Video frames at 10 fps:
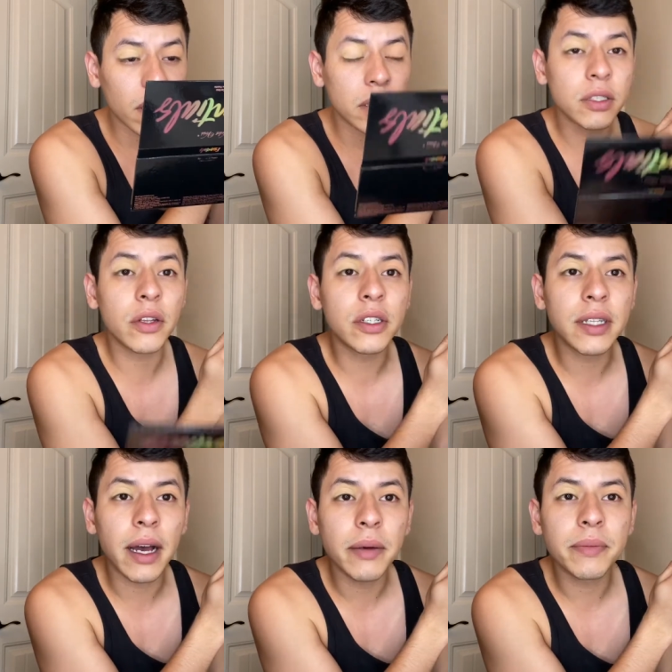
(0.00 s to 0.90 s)
So there's
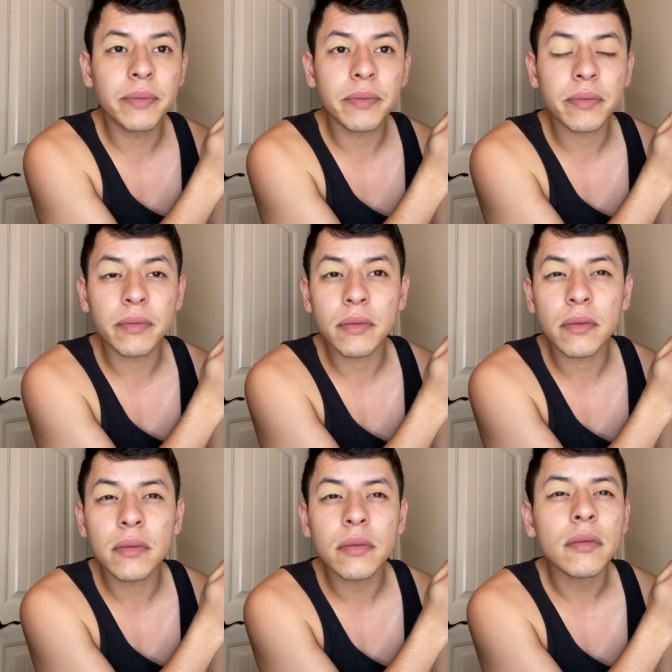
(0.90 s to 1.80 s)
that.
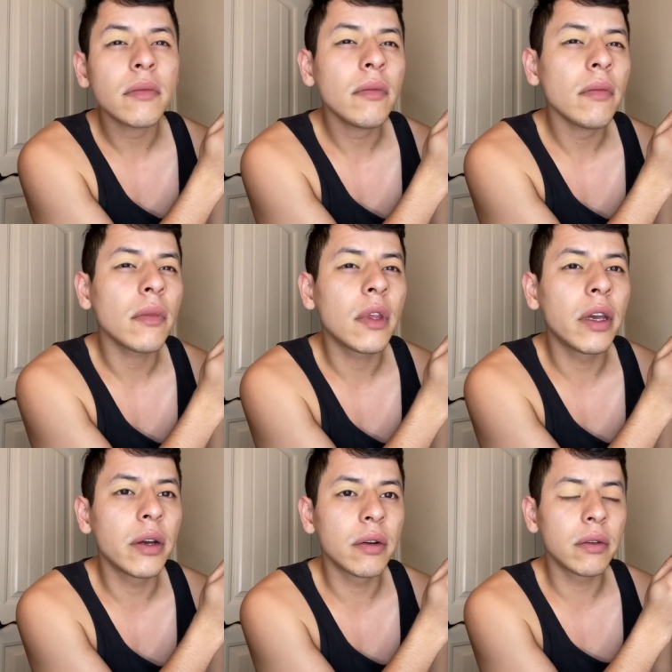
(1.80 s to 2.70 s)

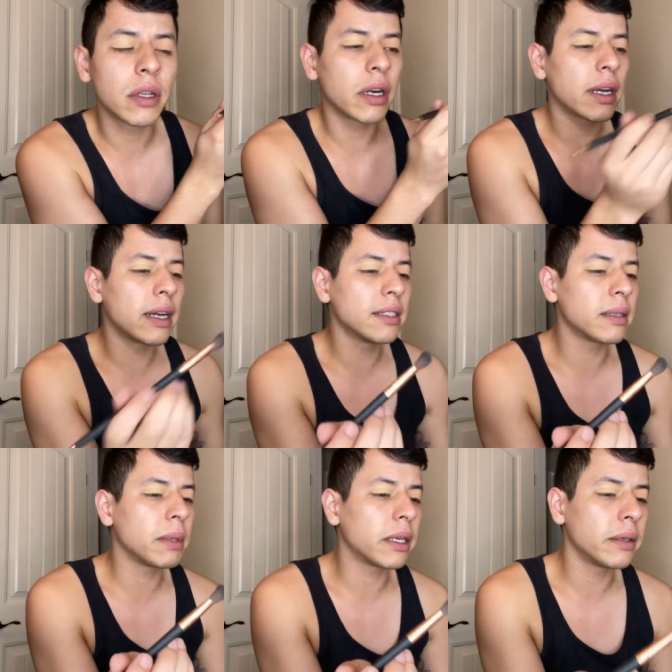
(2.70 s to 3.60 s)
Cute. They're kind of
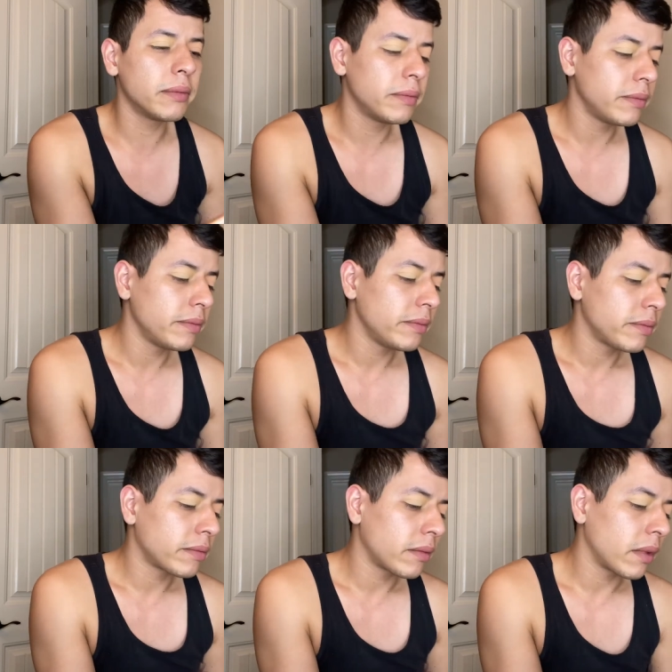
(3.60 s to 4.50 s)
similar.
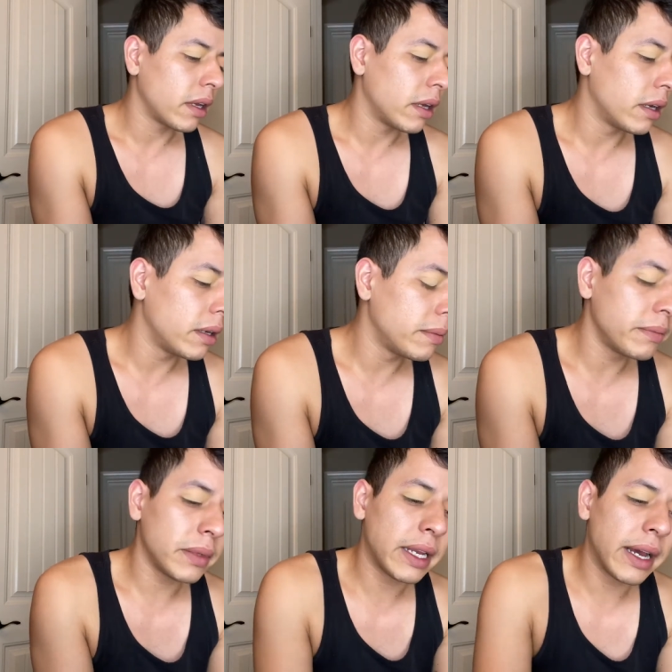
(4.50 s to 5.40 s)

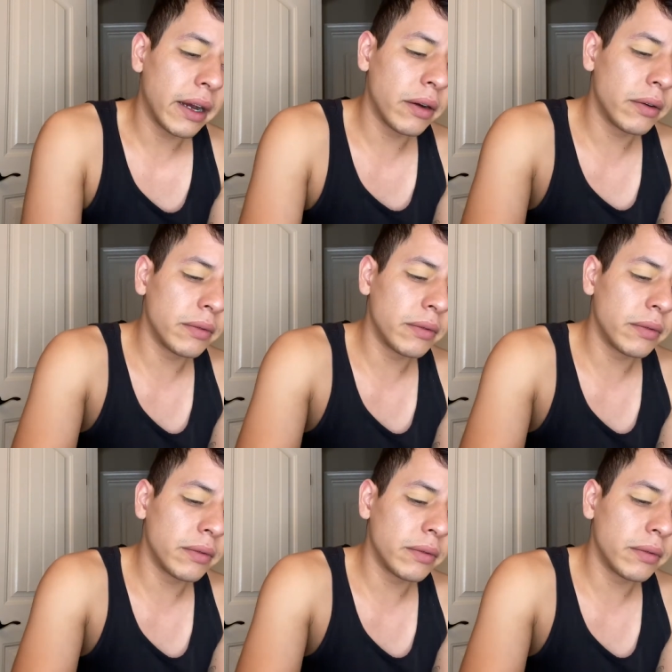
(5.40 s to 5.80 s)
Now,